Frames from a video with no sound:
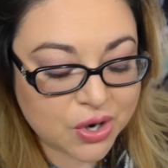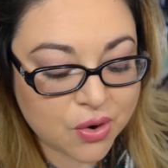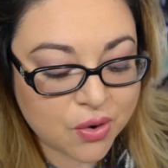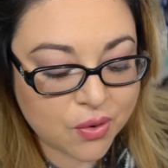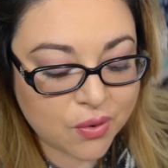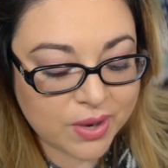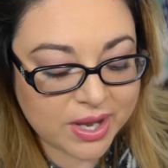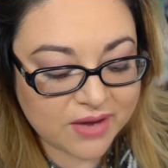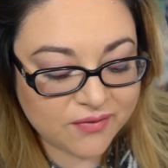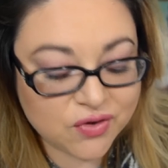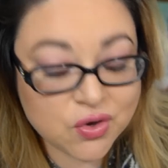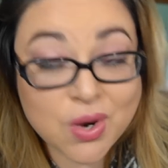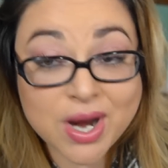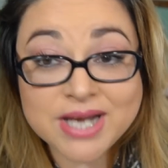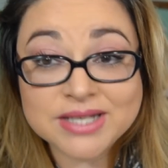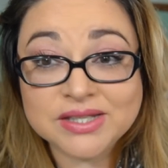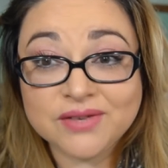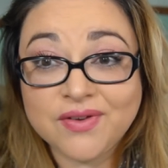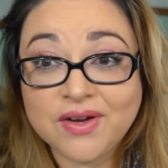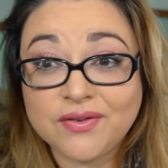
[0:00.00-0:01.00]
So if you
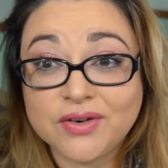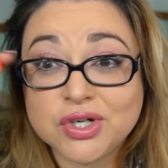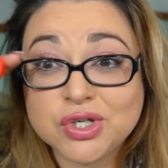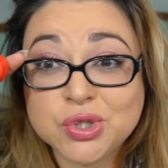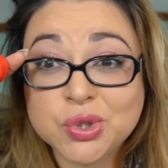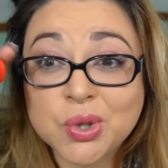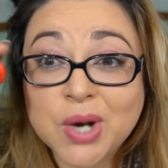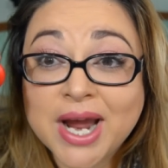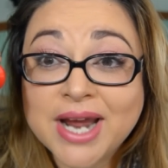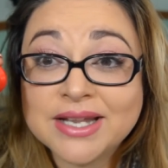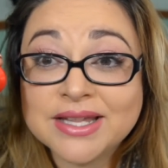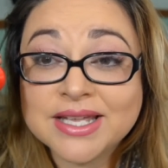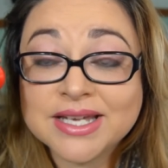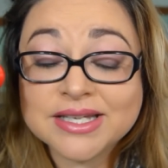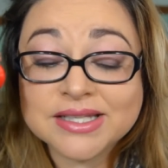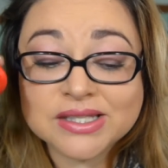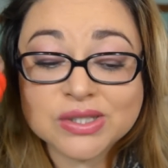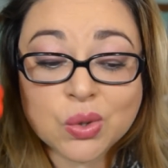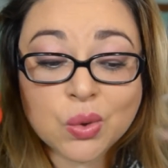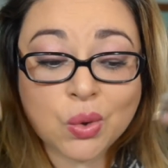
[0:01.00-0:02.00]
guys have ever tried
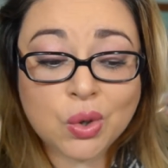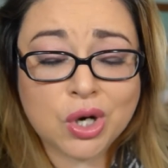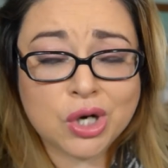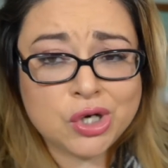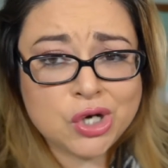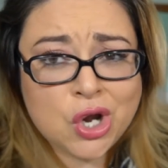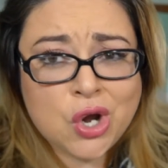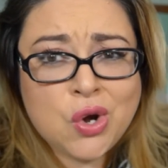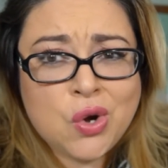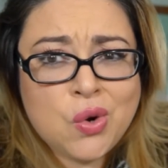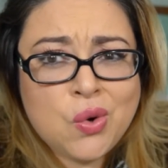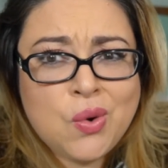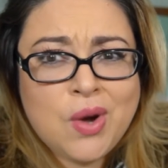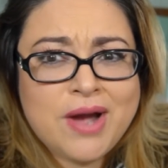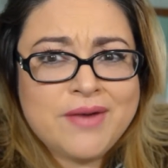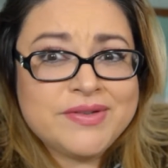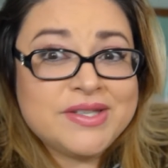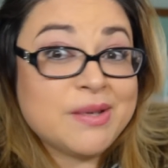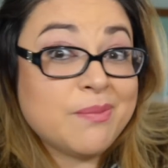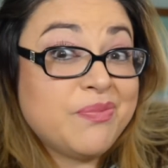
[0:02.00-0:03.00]
this or know
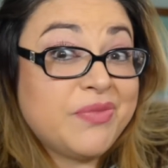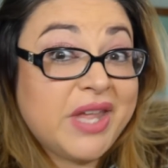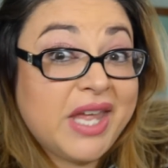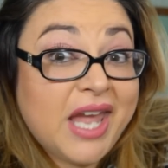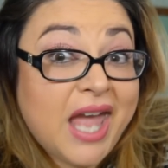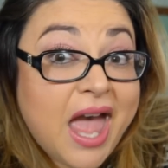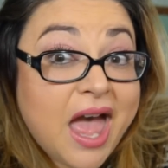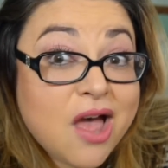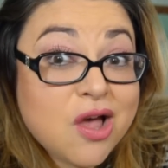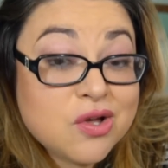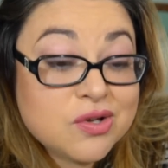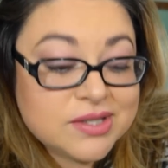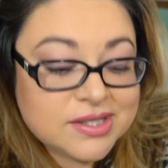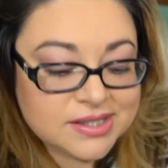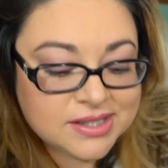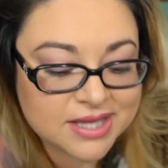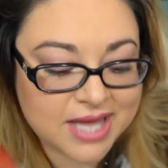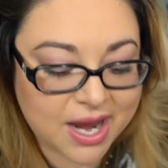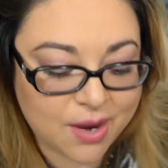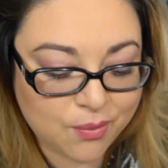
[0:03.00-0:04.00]
of something
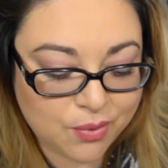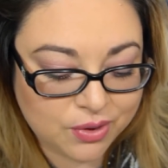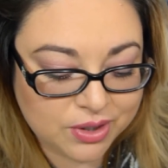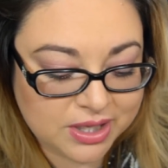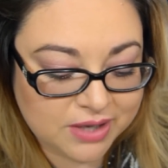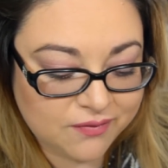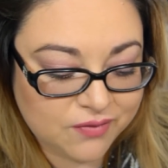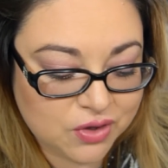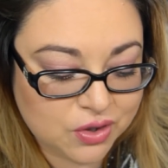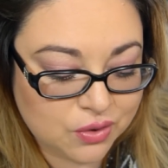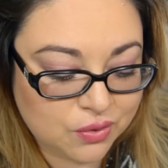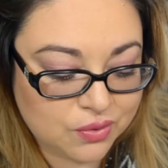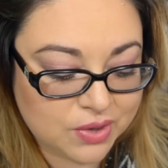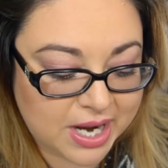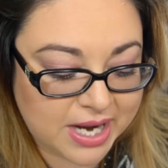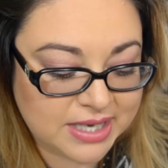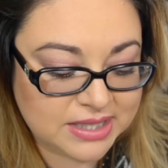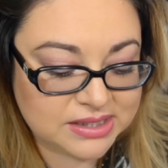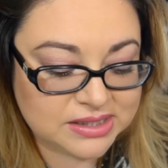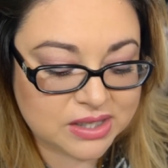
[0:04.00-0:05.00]
else that will give you
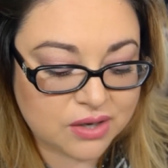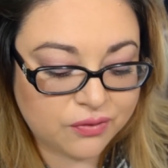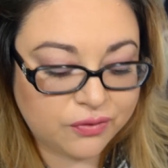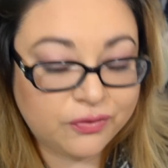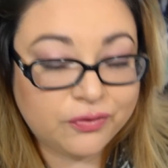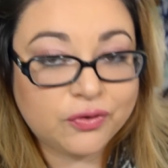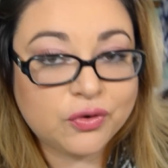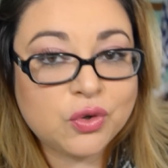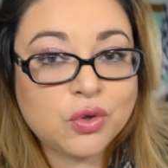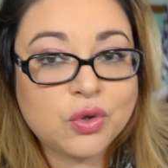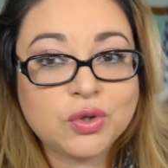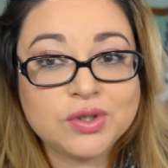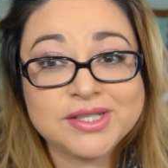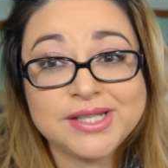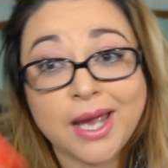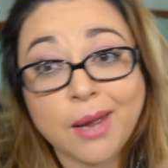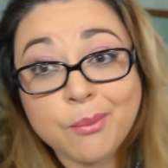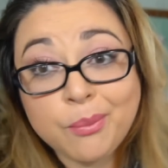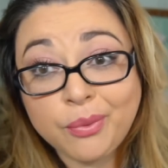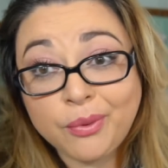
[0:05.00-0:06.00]
nice full
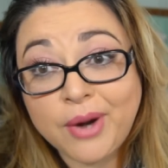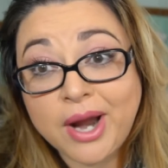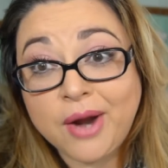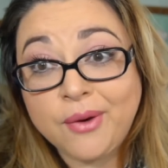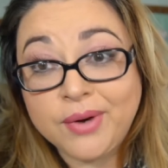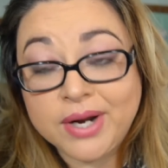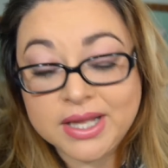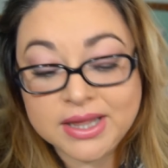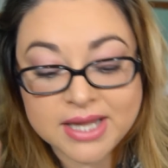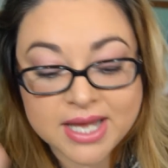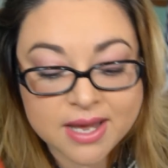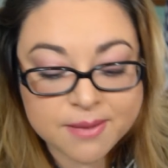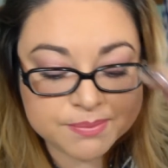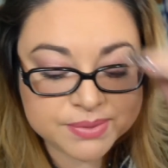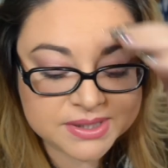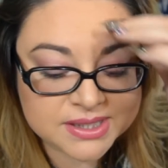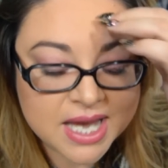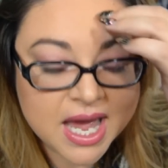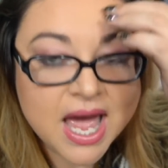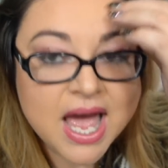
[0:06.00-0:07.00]
temporary
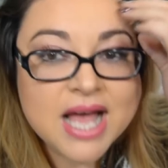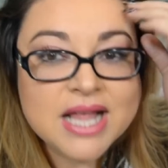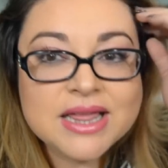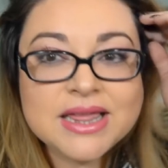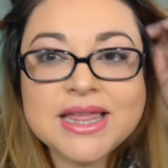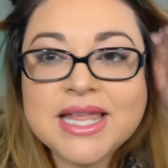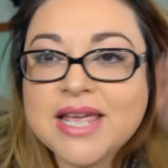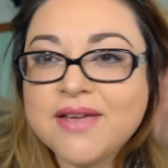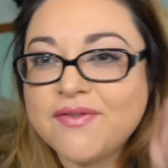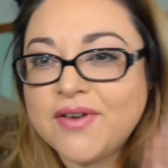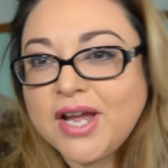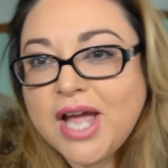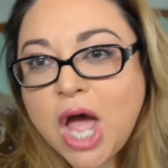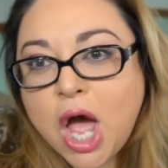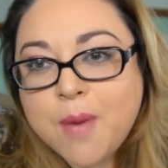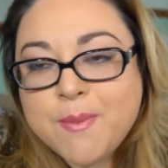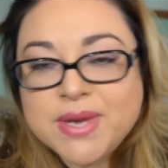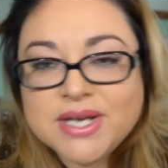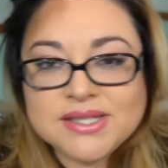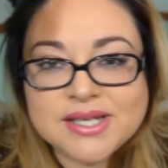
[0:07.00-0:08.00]
lips, leave a
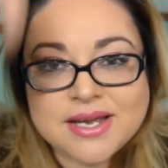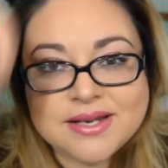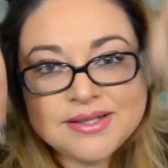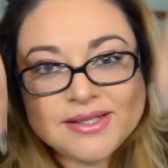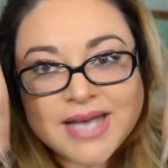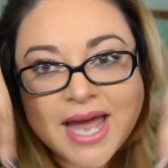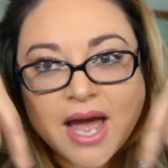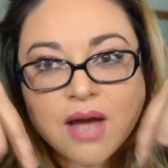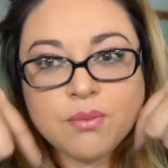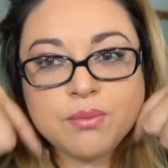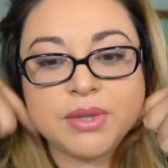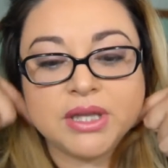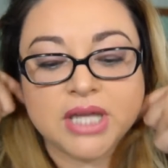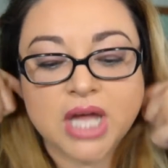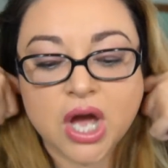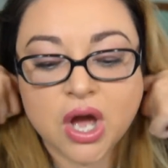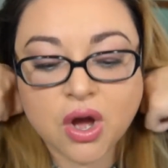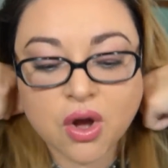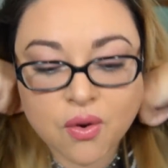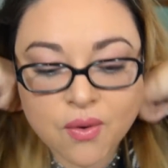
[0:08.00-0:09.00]
comment down
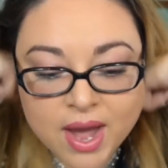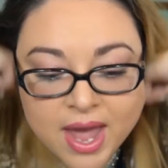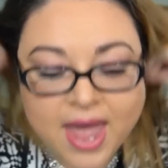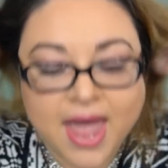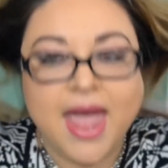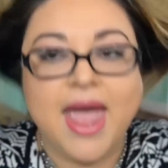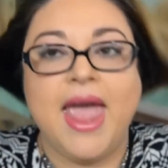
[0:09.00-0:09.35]
below.